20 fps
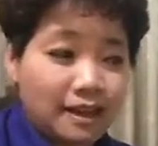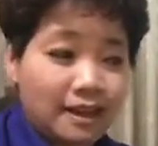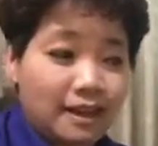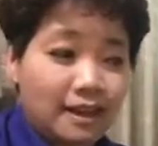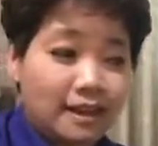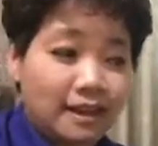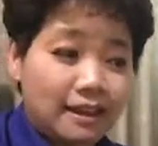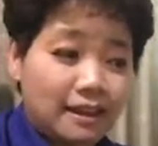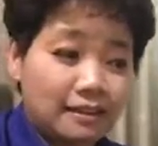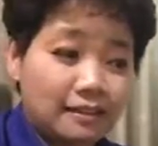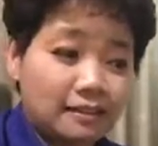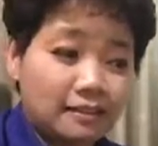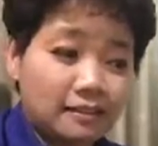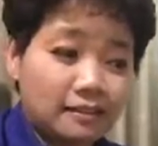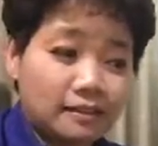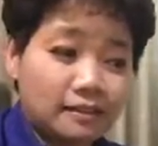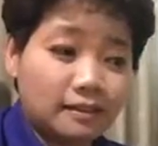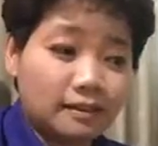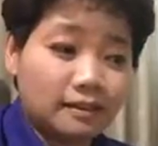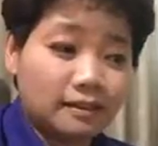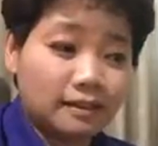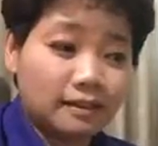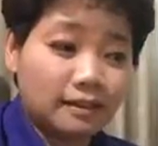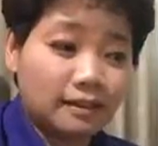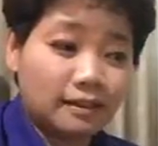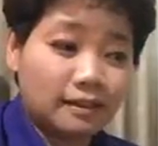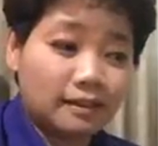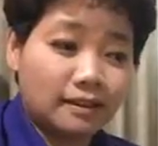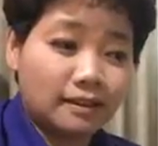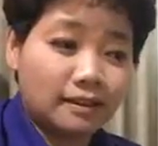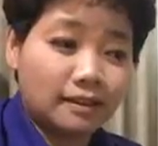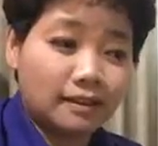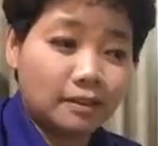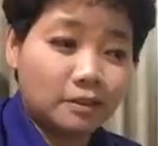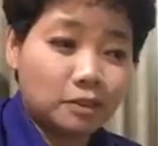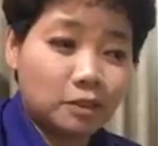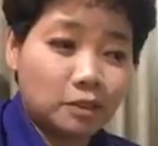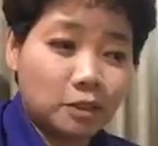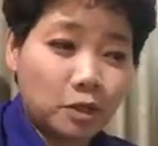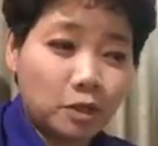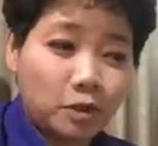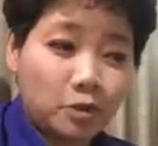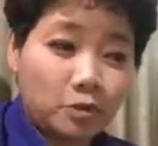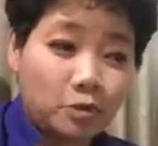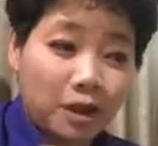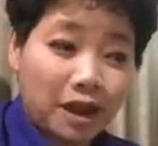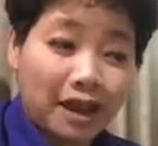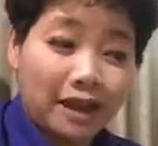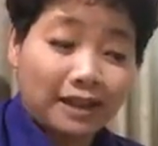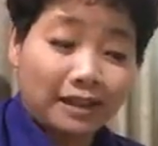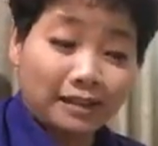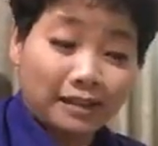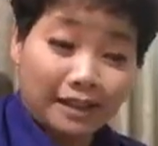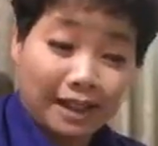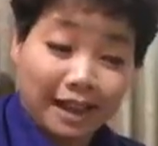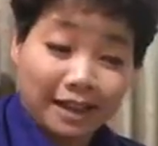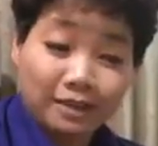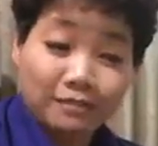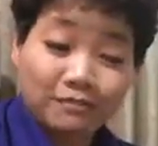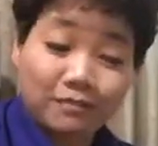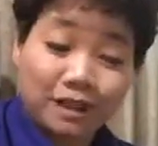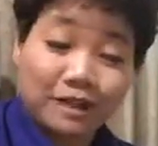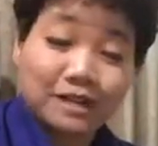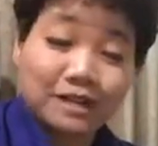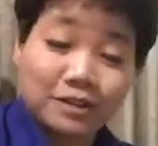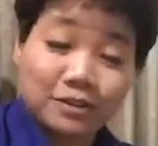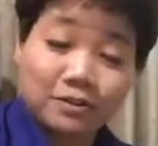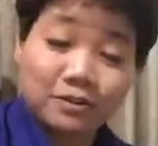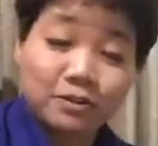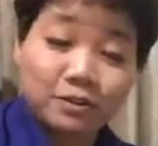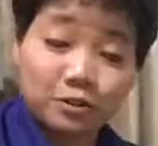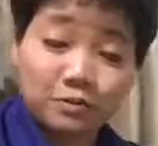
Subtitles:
And so I invited her to